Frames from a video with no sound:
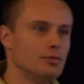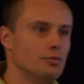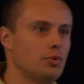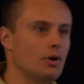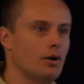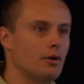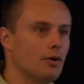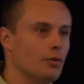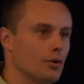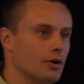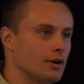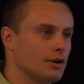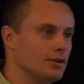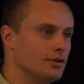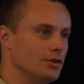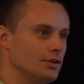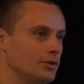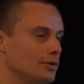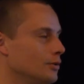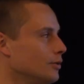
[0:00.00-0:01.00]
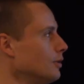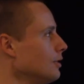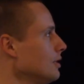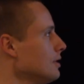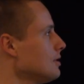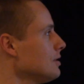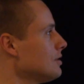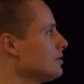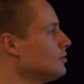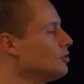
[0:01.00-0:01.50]
But what we're going to do
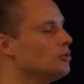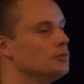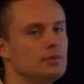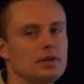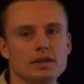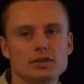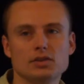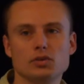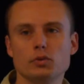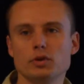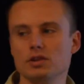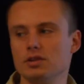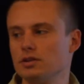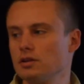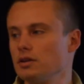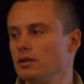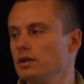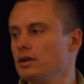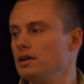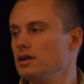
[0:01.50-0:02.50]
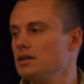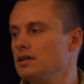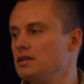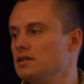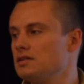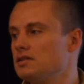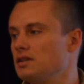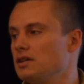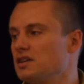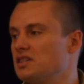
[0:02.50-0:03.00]
is assume that Twister
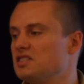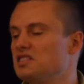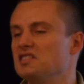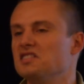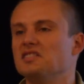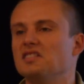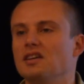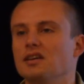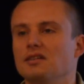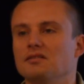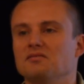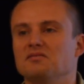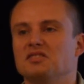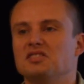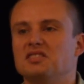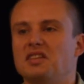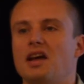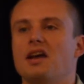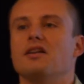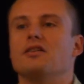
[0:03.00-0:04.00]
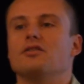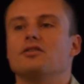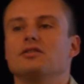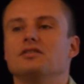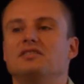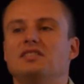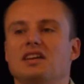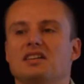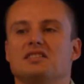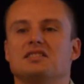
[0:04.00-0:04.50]
is an existing
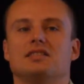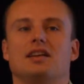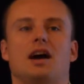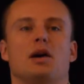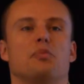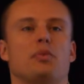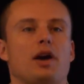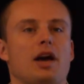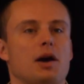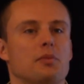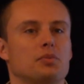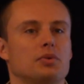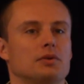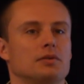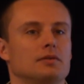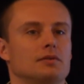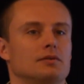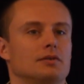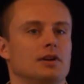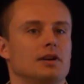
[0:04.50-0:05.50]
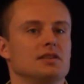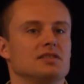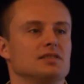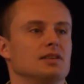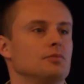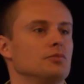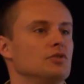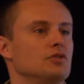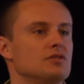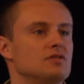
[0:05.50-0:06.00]
standard desktop app, right?
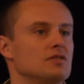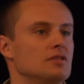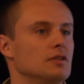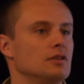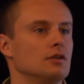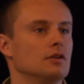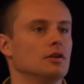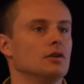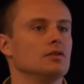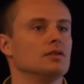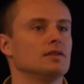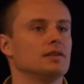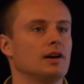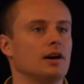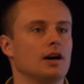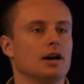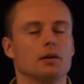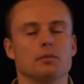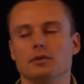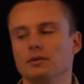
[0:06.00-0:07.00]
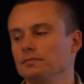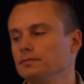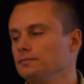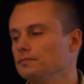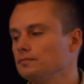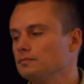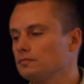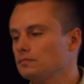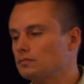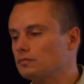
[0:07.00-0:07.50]
Something you see all the time and
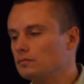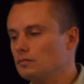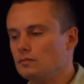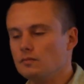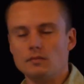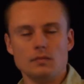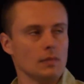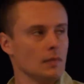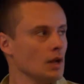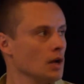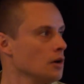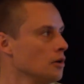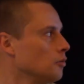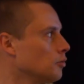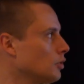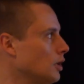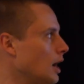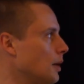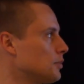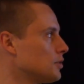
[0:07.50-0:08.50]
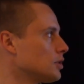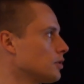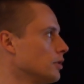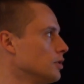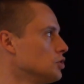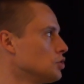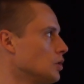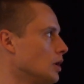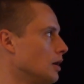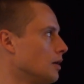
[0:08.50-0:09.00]
perhaps
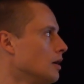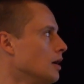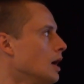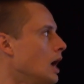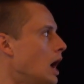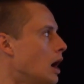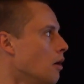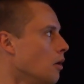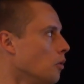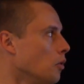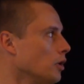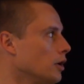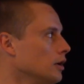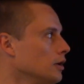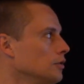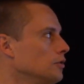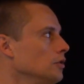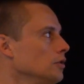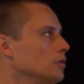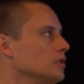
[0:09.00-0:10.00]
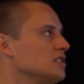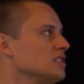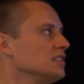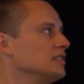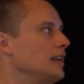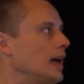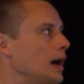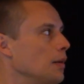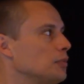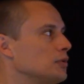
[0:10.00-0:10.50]
cringe around. And what we're going to do is
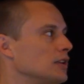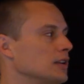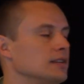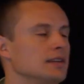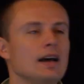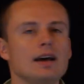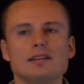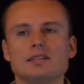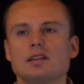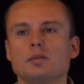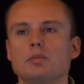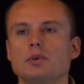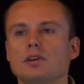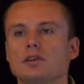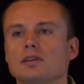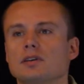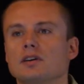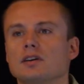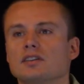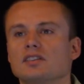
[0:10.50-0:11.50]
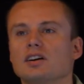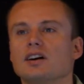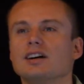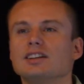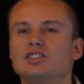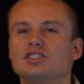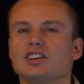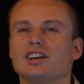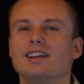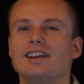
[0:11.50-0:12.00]
adapt it not to be
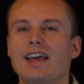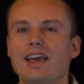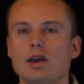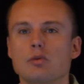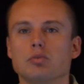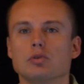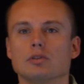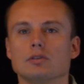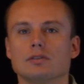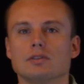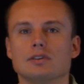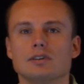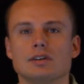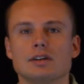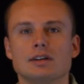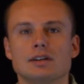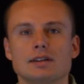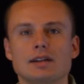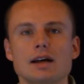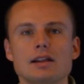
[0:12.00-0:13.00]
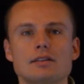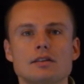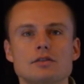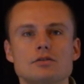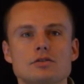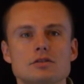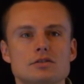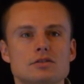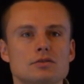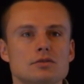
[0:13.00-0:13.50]
touch enabled, not to
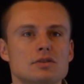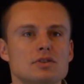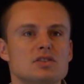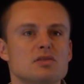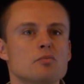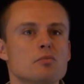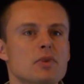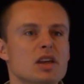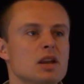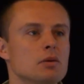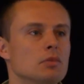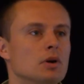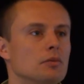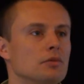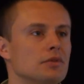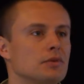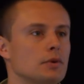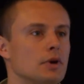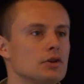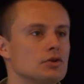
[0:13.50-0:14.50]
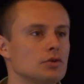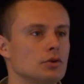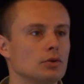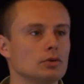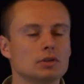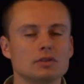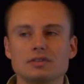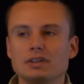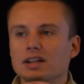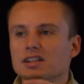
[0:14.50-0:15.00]
just do this minimum
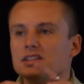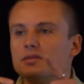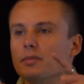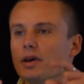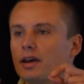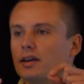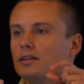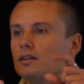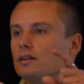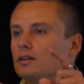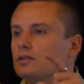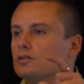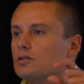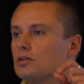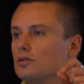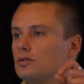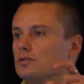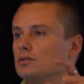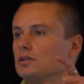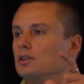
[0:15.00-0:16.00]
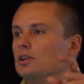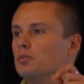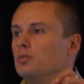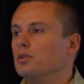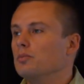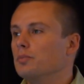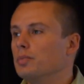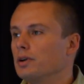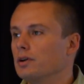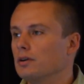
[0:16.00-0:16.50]
threshold of let's make the controls a little
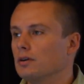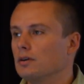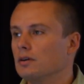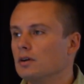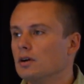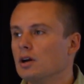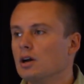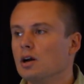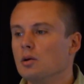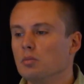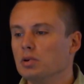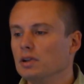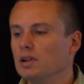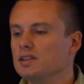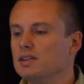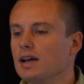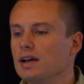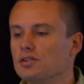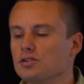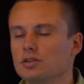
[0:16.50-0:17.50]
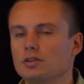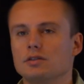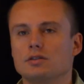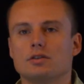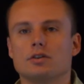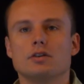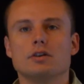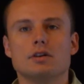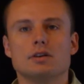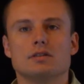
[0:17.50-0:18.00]
bit bigger, but let's actually
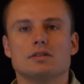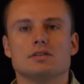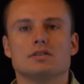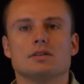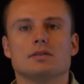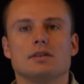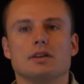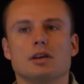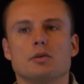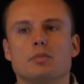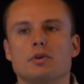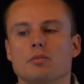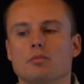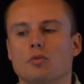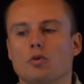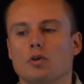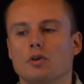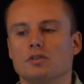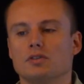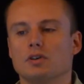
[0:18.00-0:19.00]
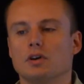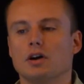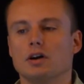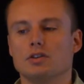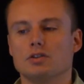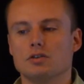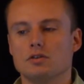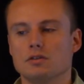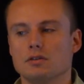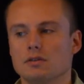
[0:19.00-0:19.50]
turn it into something a bit more
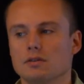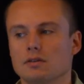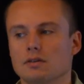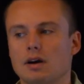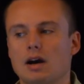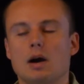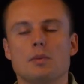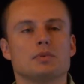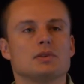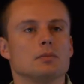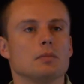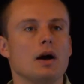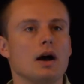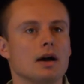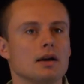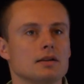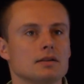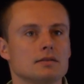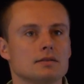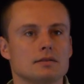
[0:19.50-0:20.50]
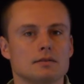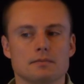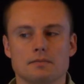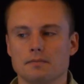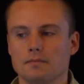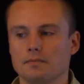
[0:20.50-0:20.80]
touch optimized.